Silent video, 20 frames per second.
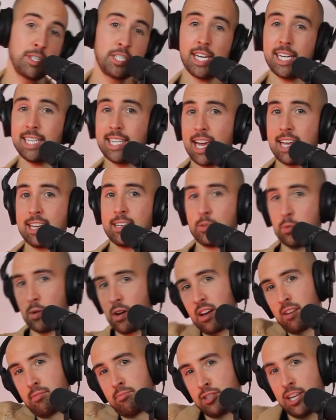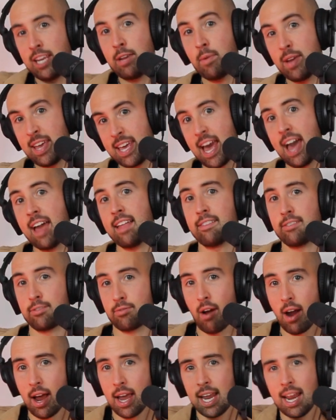his cheat days were cheat
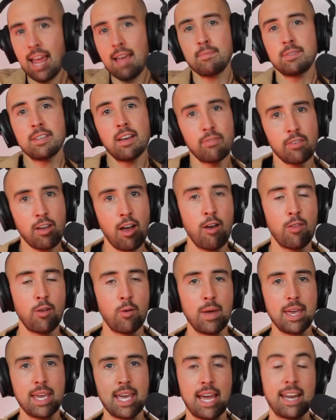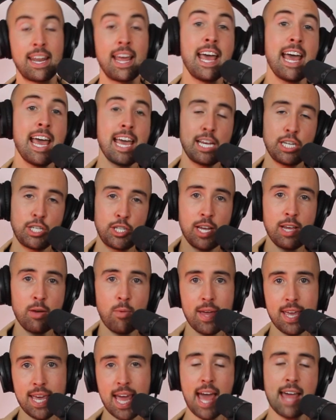weekends, right? He let himself go at the weekend. His cheat
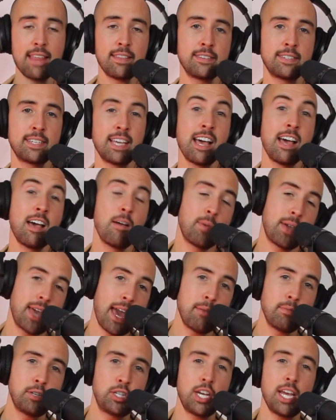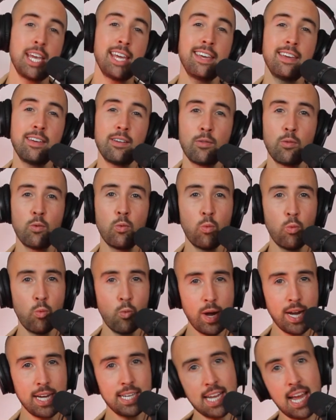weekends became cheat
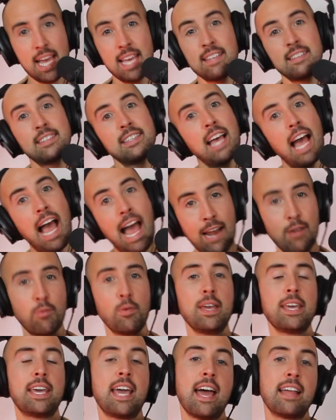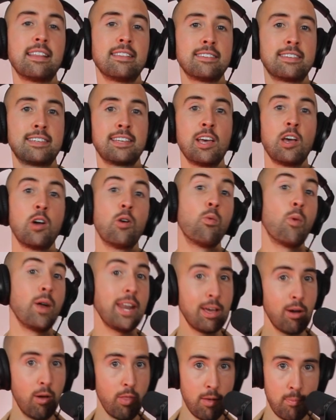weekdays and weekends
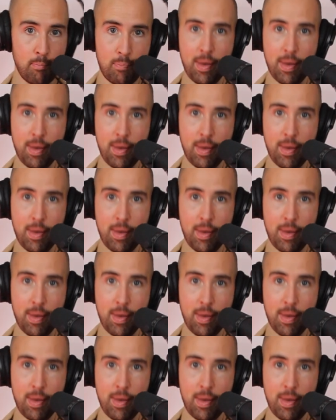when he got the